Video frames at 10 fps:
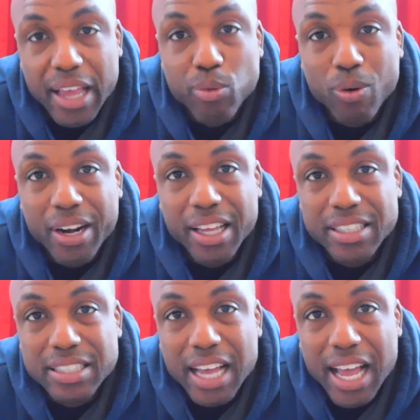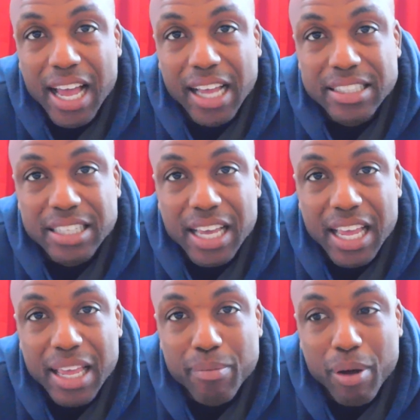And one of his guys
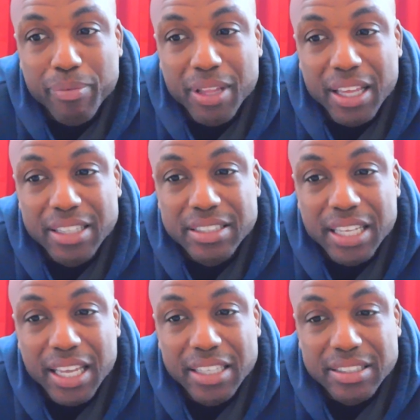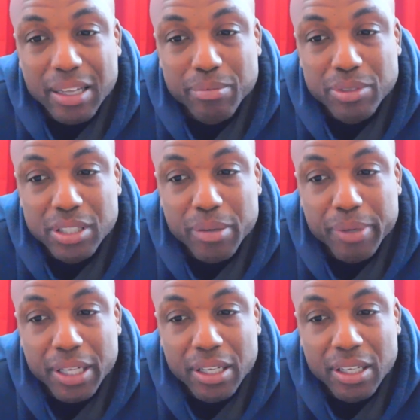came up there and said something to me.